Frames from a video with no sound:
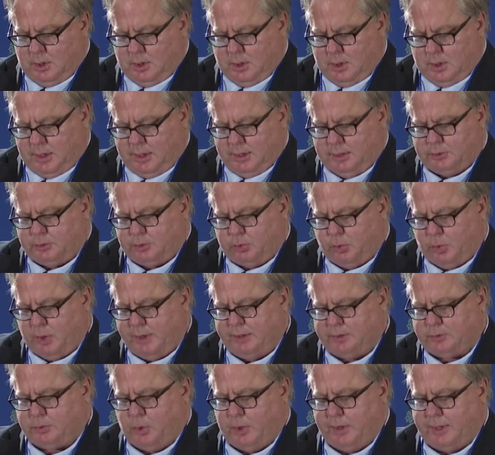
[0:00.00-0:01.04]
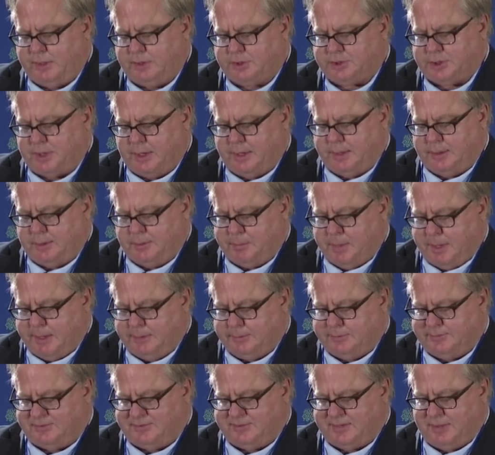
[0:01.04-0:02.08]
In 2020, China made
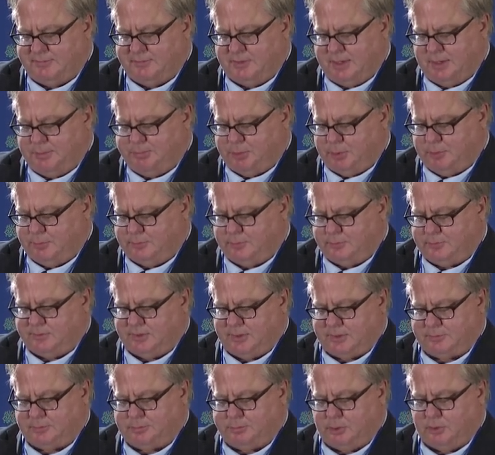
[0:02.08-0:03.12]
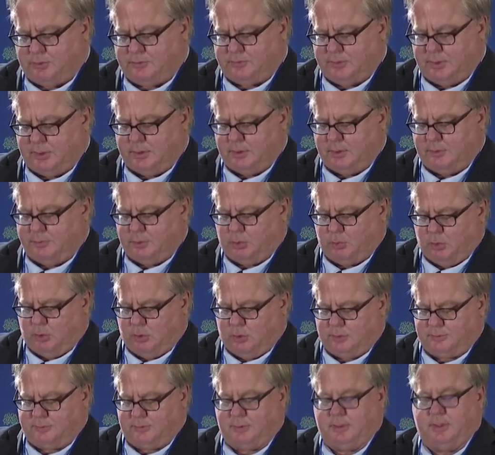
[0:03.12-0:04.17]
76% of the
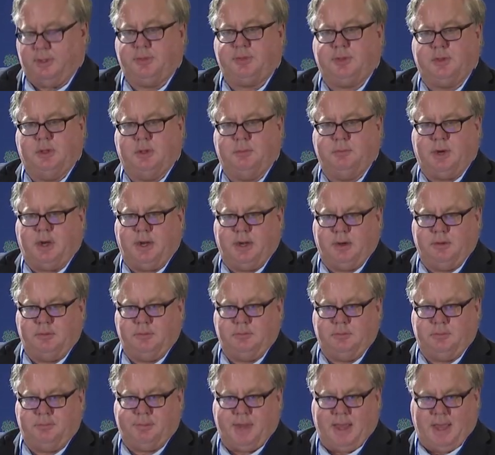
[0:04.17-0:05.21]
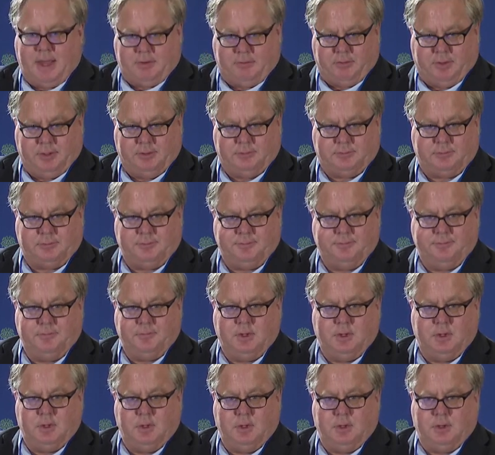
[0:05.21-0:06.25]
world's lithium iron batteries
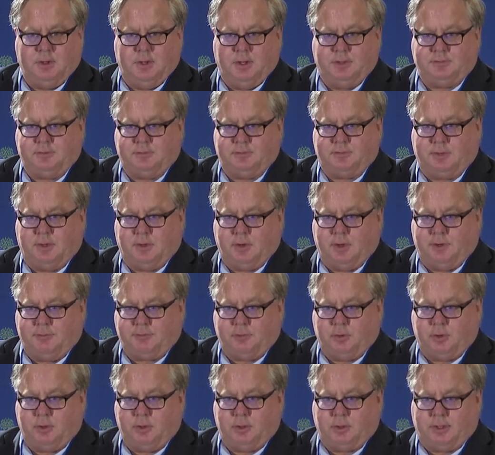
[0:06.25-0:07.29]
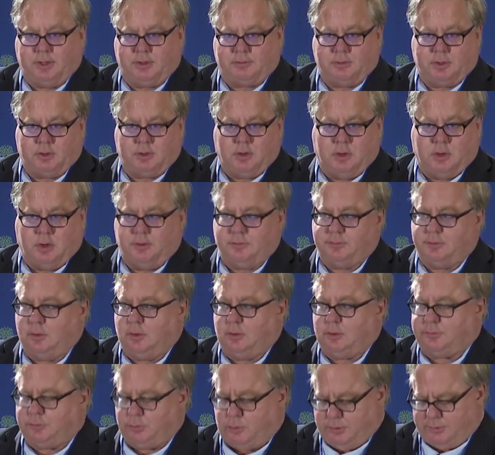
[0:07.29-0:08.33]
necessary for electric cars and
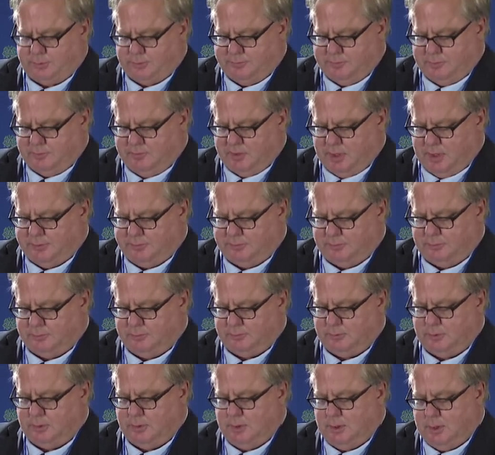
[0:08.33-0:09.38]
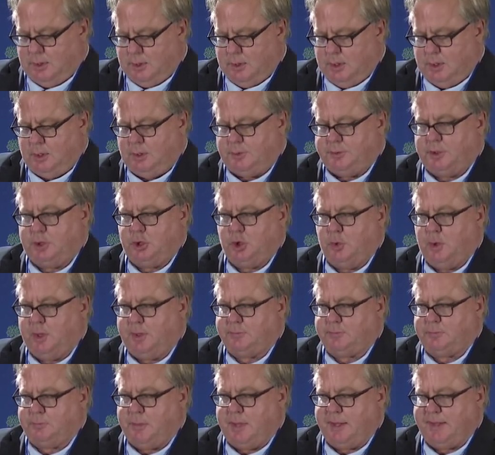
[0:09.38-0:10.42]
all sorts of devices. The
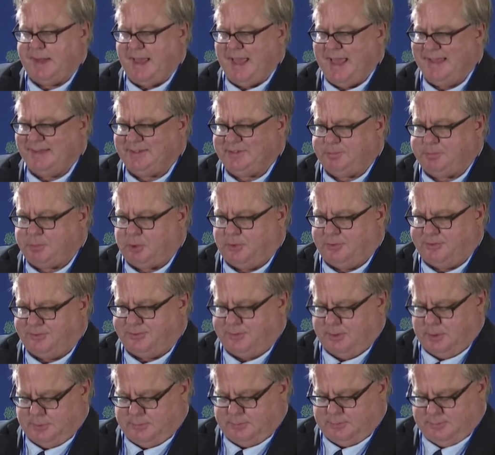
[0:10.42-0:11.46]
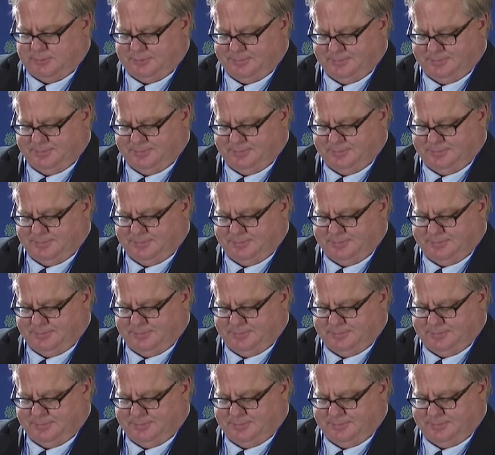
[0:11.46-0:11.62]
U.S. made 8%.